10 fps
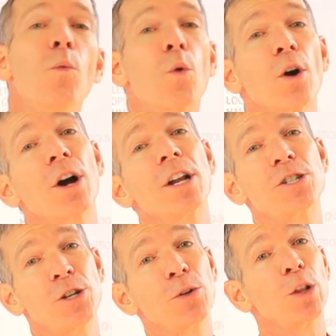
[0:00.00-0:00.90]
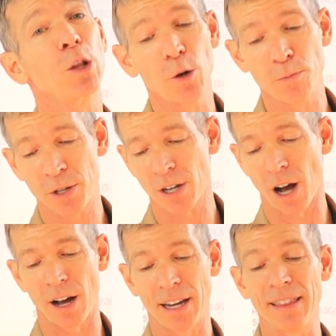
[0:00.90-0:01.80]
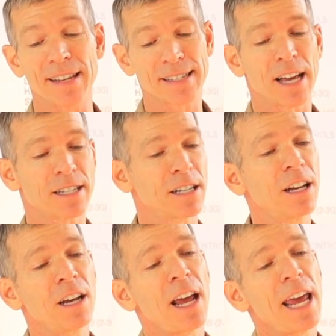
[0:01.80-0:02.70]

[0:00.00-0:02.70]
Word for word: We're gonna do loops uh, in this lesson.